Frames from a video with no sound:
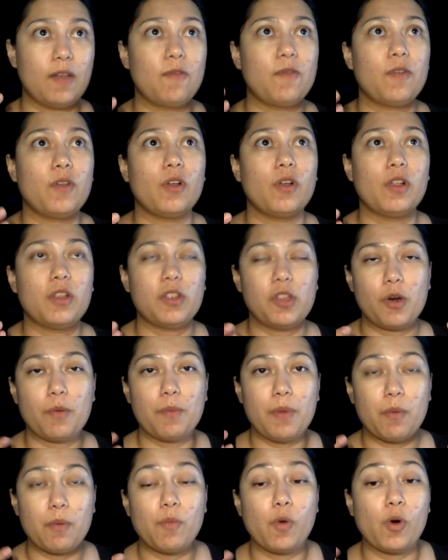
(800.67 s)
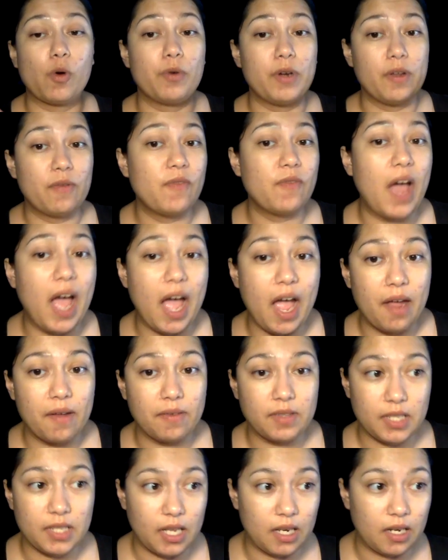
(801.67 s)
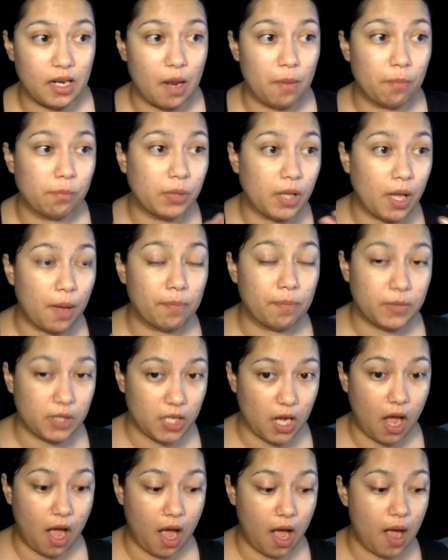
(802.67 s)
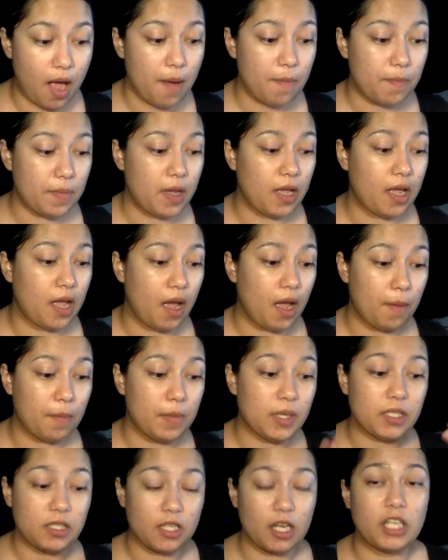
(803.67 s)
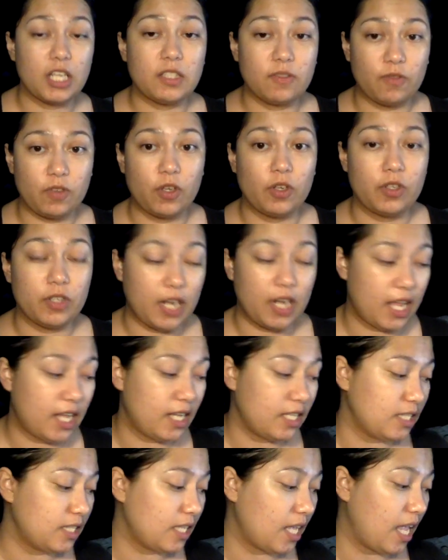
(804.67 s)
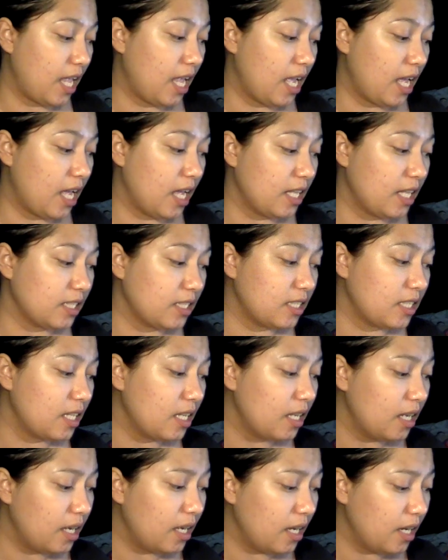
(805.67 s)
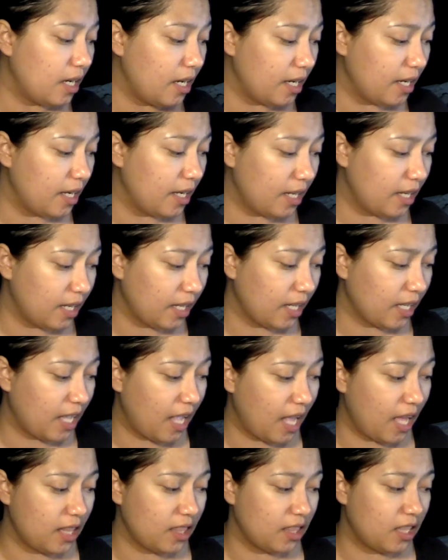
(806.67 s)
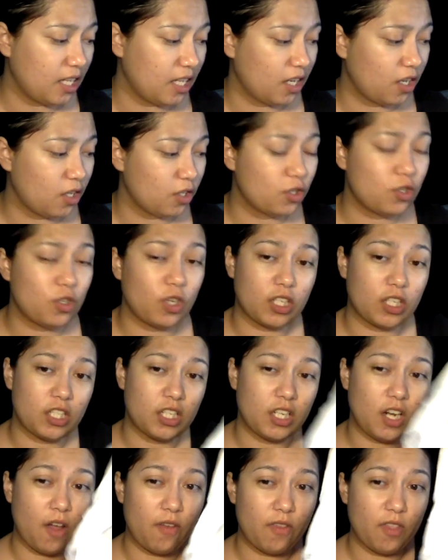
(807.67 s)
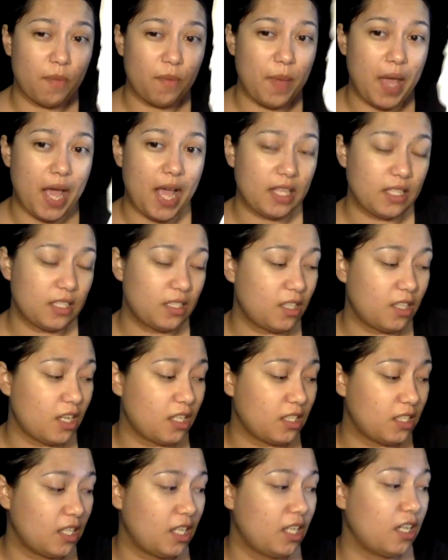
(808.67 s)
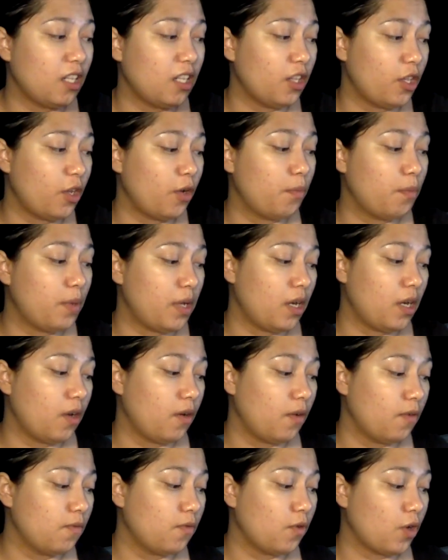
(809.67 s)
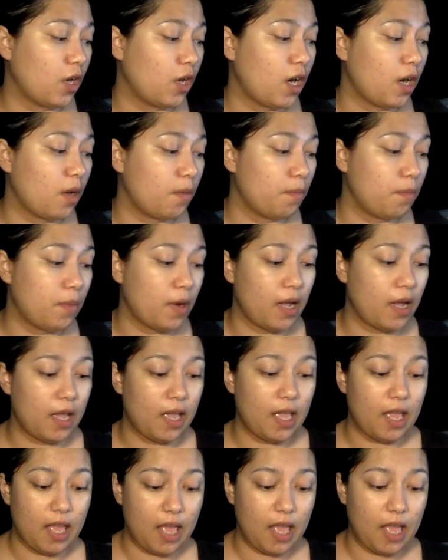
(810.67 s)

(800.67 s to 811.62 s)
feel a little bit more revived and plumped up. It does feel nice. And again, the construction of the mask does need a little bit of work, but